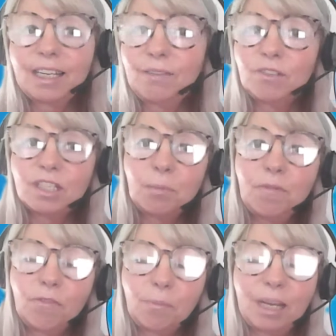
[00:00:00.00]
give you some
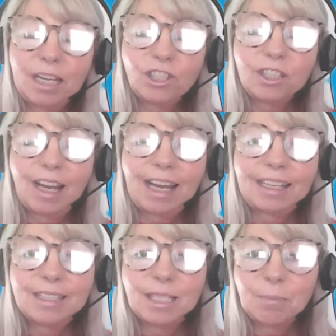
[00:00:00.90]
information
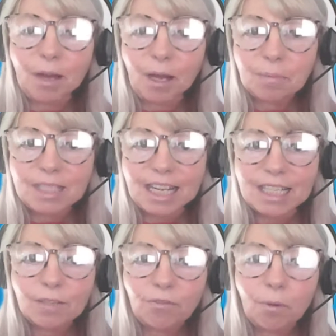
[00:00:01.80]
and some
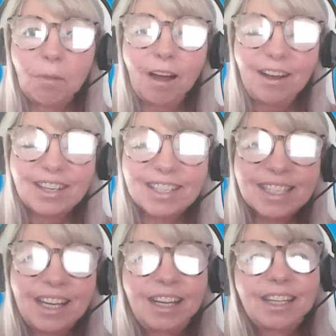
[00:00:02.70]
updates from
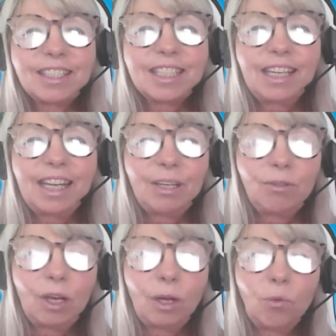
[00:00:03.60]
us to let
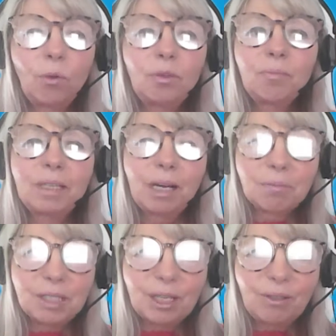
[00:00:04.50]
you know what we've been up
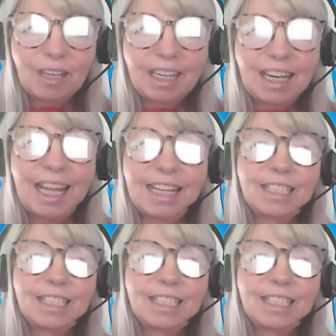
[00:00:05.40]
to and let